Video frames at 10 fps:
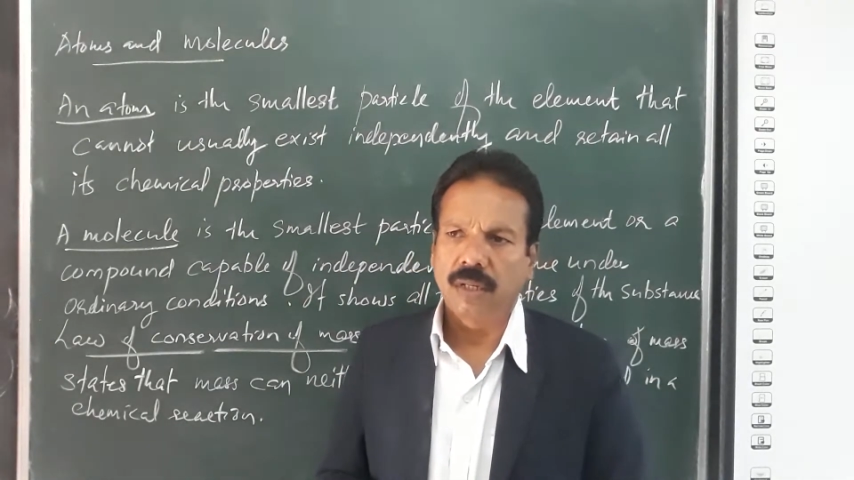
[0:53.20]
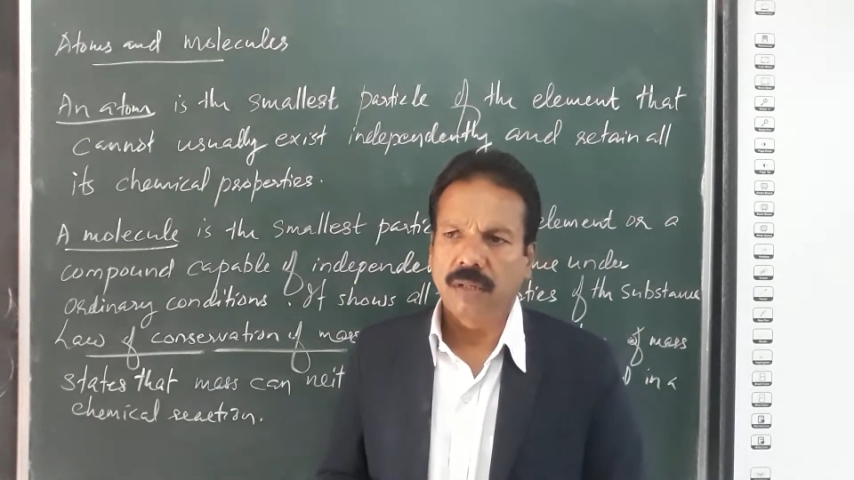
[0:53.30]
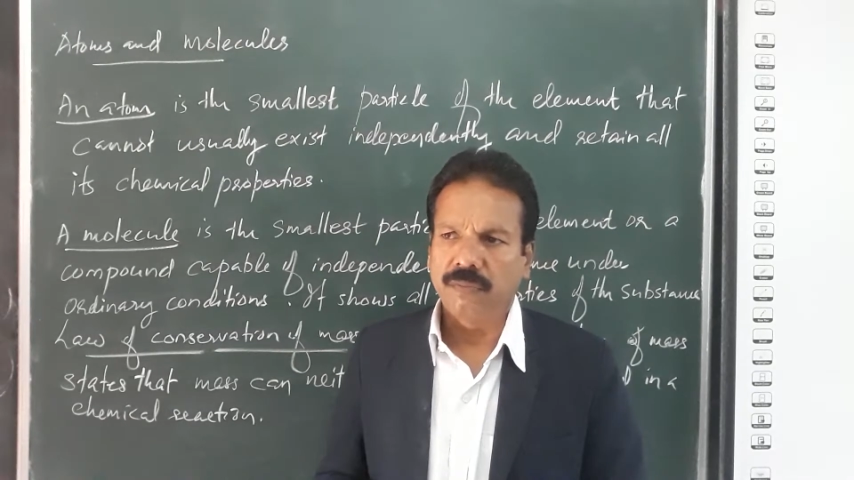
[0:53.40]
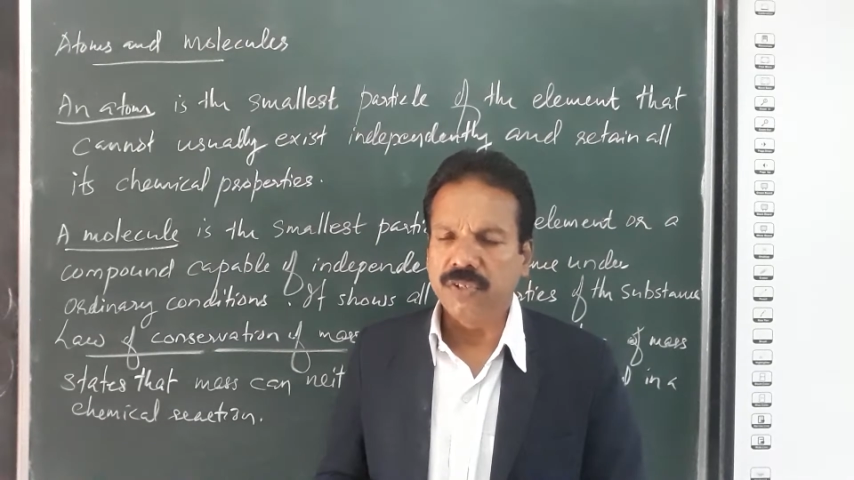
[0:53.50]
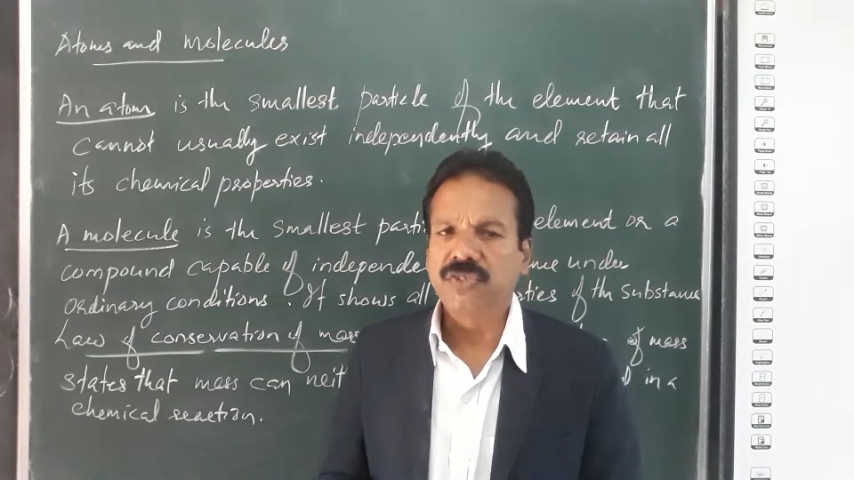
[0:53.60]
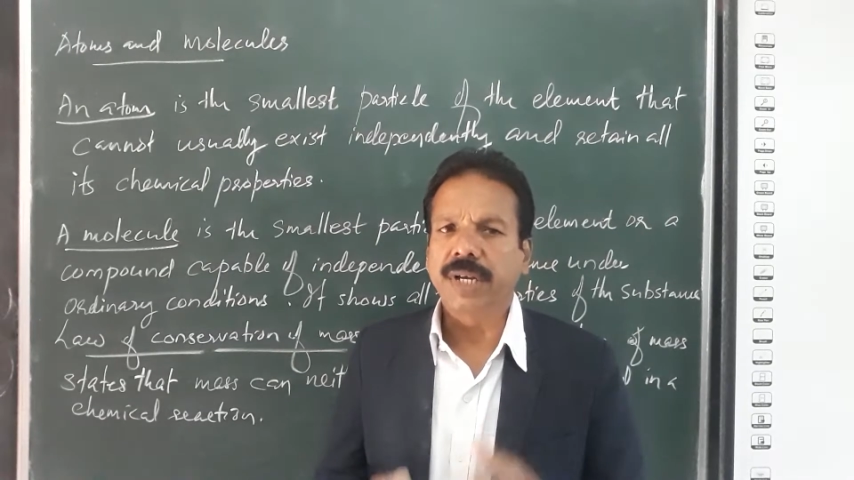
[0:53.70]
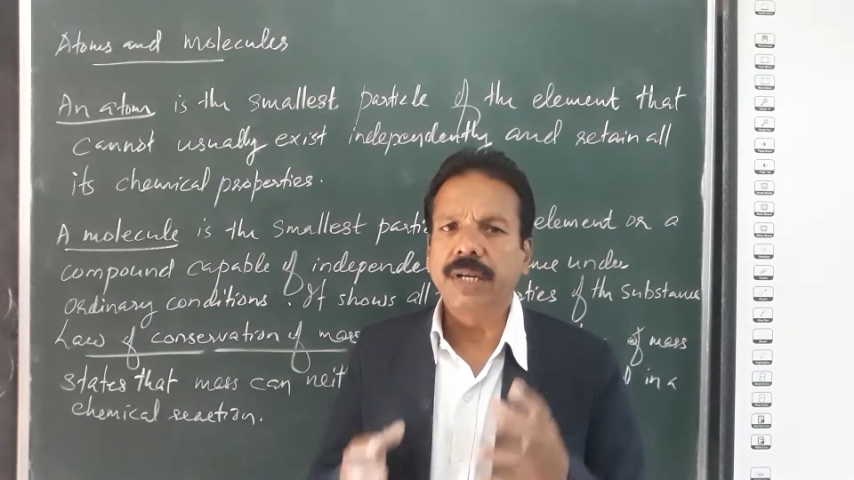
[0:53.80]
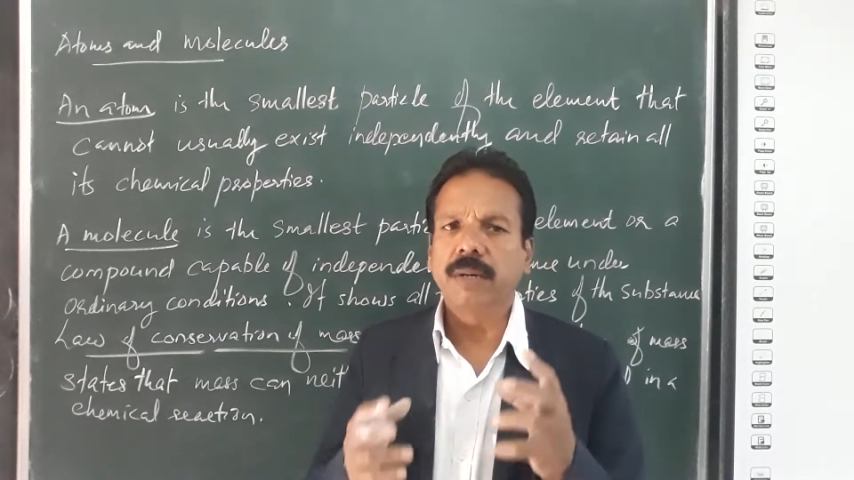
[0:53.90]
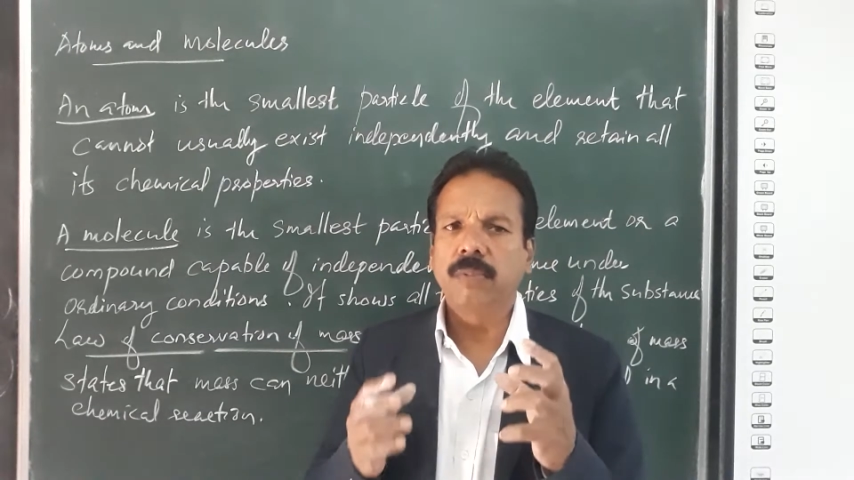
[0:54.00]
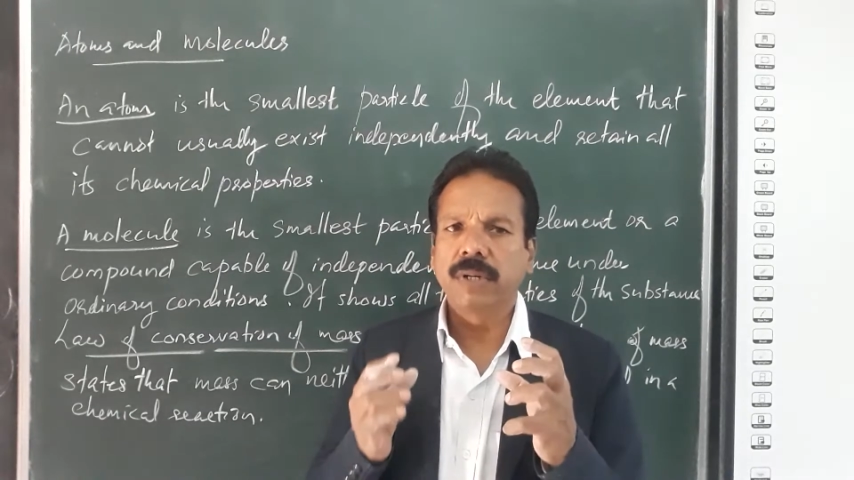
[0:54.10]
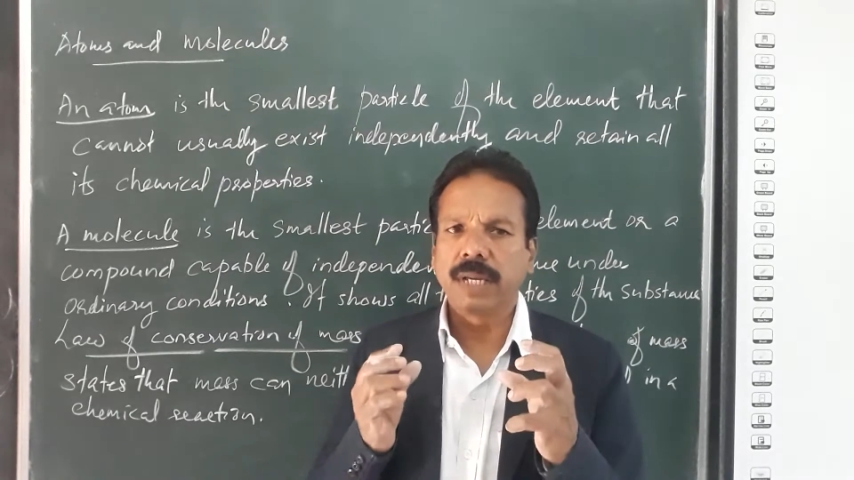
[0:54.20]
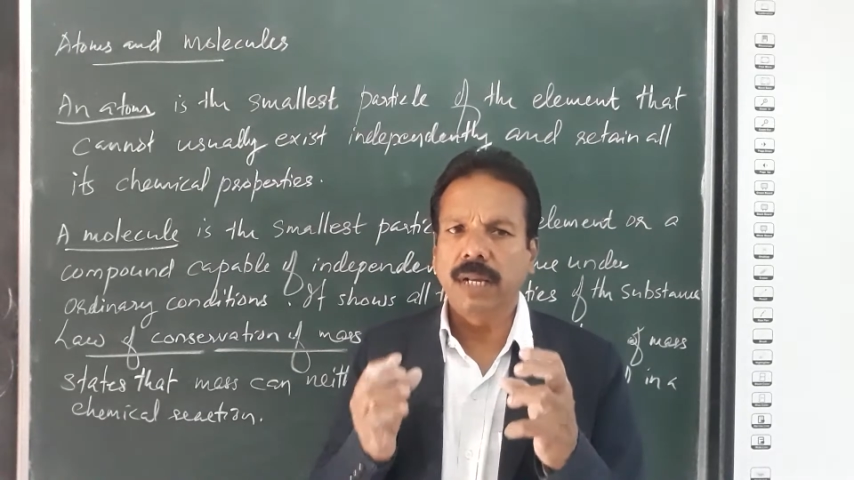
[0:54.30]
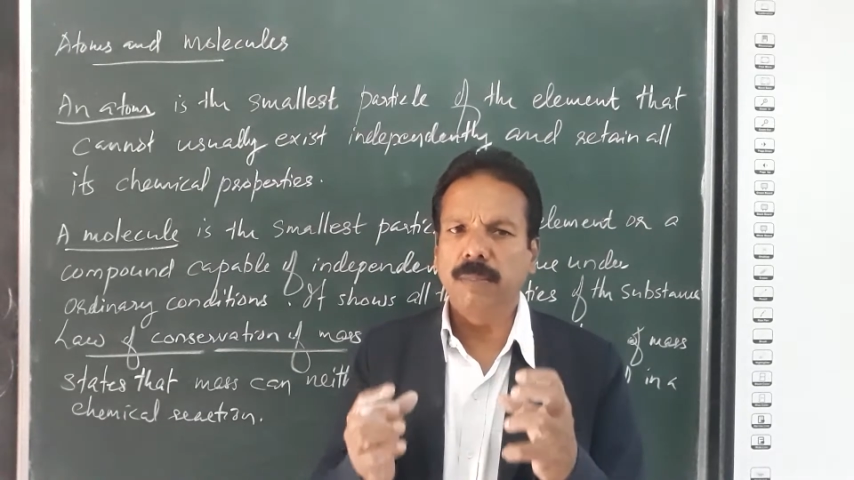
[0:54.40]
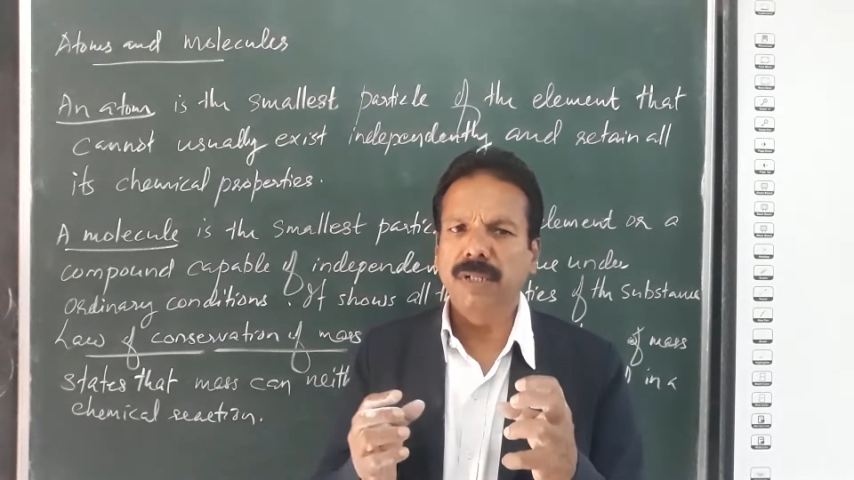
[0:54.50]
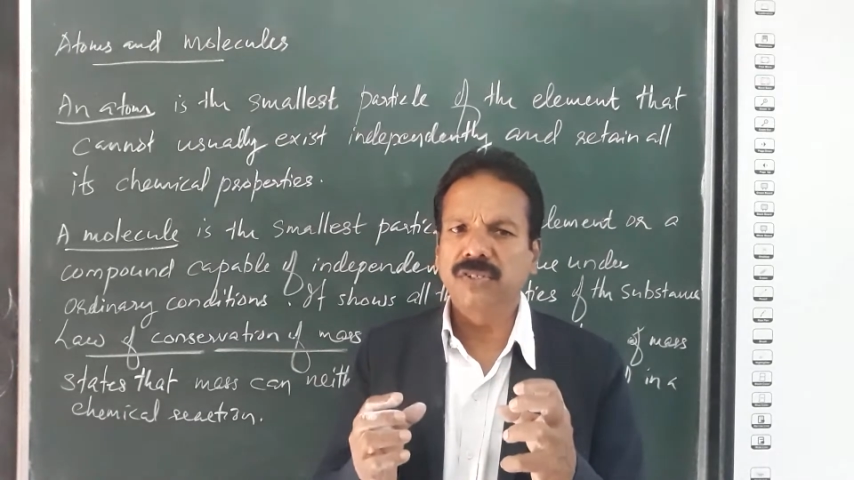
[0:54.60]
We studied about
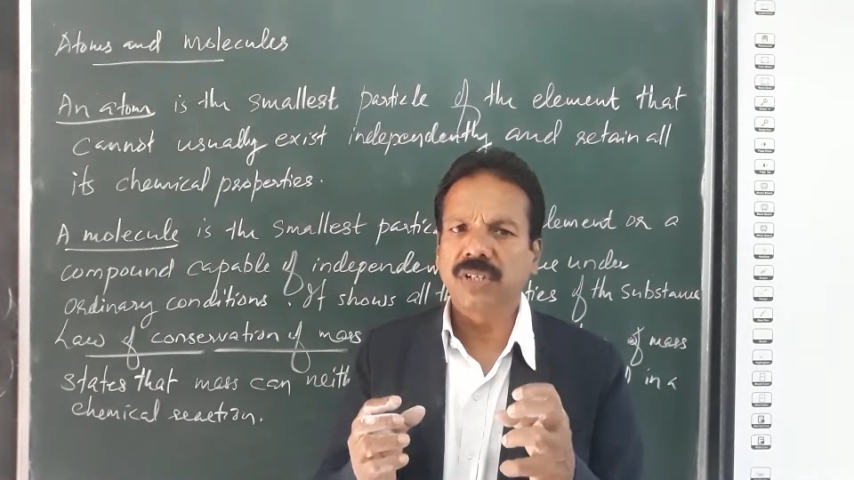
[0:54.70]
elements